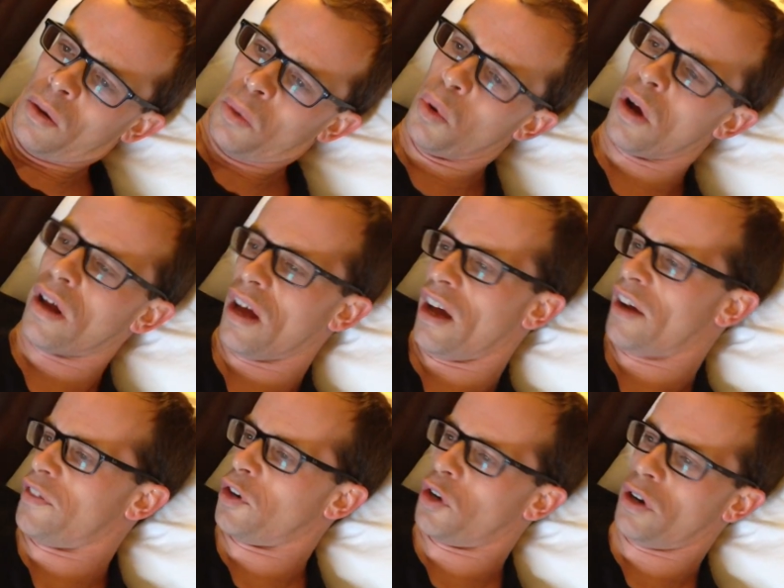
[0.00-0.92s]

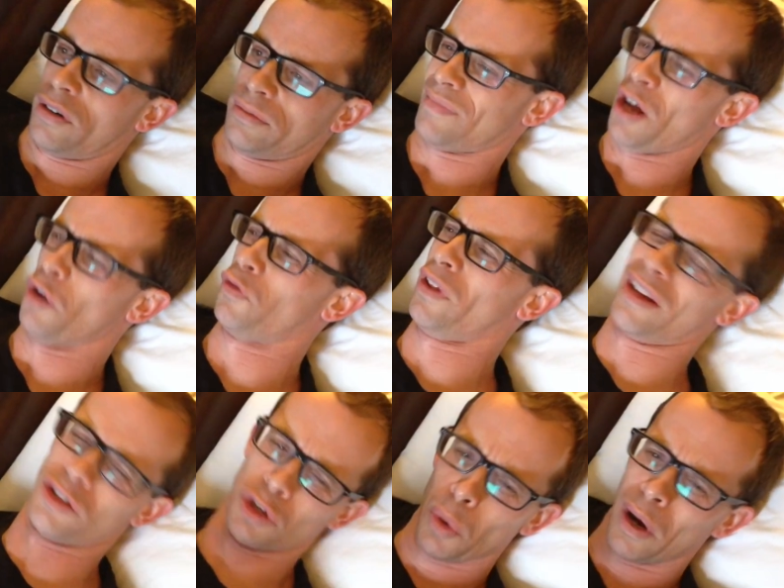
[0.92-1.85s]
whatever, I don't feel
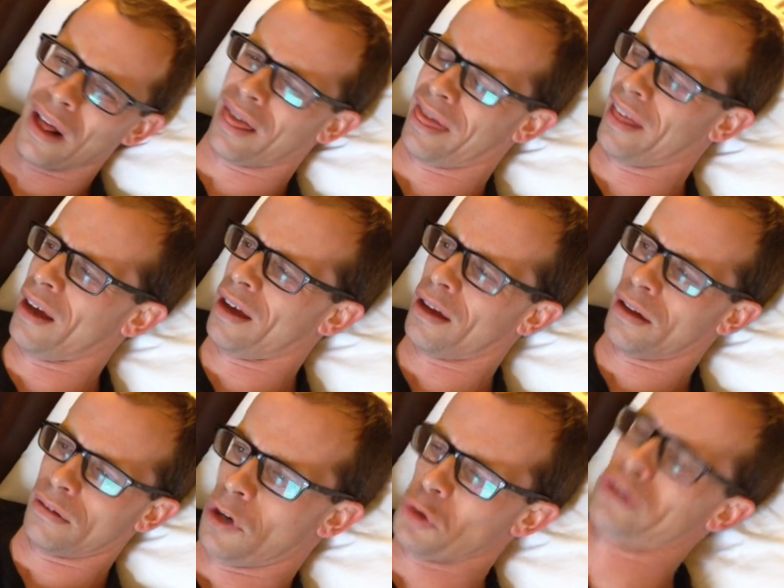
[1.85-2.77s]
like doing
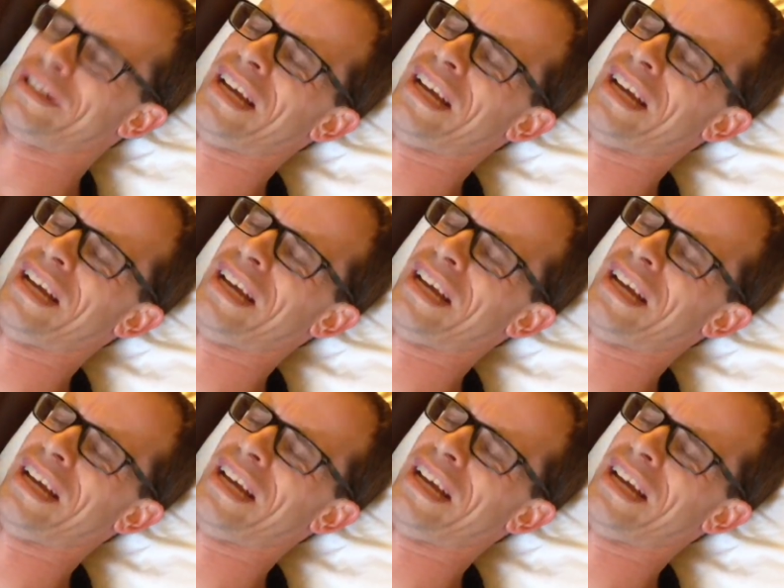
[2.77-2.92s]
anything. I'm just gonna